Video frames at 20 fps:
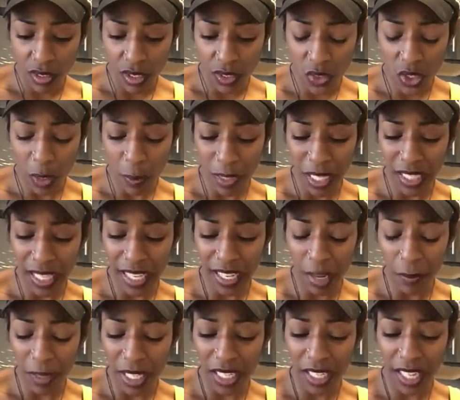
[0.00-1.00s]
So I'm getting like
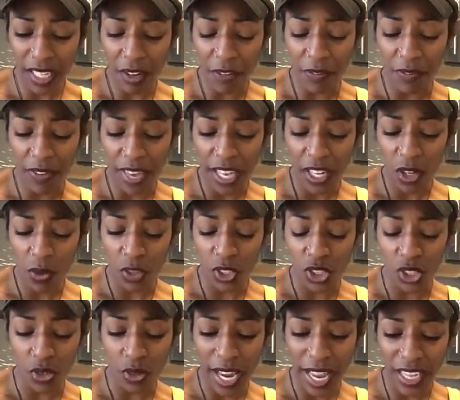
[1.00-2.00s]
I'm getting like a fatal
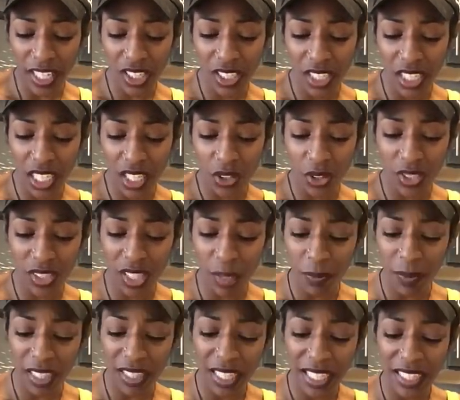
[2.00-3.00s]
attraction or
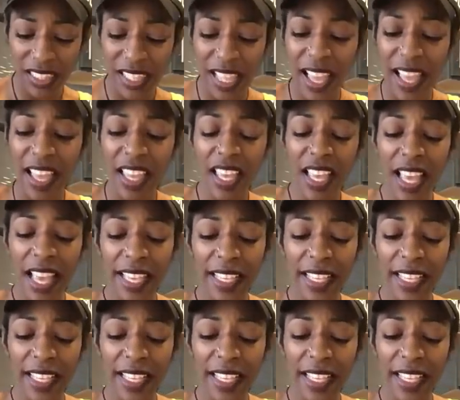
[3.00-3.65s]
something like that.